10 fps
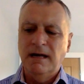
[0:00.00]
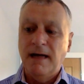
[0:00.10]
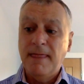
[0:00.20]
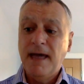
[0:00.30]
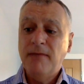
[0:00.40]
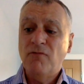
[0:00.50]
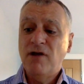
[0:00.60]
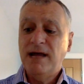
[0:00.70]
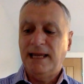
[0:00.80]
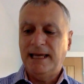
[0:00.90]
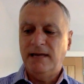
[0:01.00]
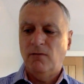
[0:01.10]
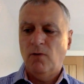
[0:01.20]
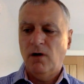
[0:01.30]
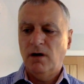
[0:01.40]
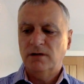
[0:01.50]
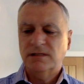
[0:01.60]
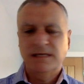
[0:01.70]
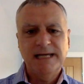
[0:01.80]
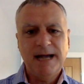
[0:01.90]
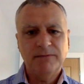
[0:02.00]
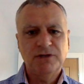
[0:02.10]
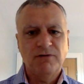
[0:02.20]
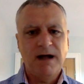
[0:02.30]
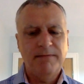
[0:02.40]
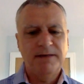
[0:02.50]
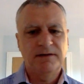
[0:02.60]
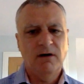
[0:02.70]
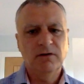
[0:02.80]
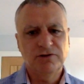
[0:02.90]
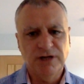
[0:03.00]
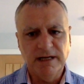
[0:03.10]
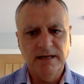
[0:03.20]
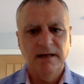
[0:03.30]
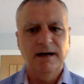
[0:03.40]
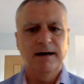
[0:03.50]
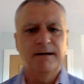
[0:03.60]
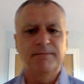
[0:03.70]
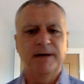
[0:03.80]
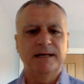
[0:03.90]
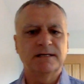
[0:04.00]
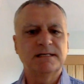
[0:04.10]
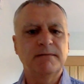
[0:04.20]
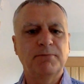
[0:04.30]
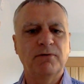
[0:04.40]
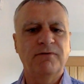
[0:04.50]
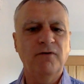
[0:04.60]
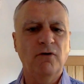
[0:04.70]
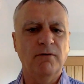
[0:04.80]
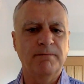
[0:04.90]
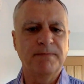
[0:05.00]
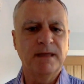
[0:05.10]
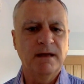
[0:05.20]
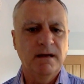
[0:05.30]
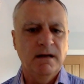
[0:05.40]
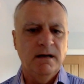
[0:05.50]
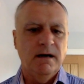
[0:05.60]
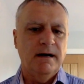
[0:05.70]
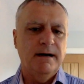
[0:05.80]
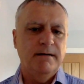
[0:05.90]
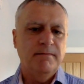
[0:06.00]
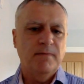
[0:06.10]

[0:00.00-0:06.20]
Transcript: And the aim really was to capture our methodology in a simple form. There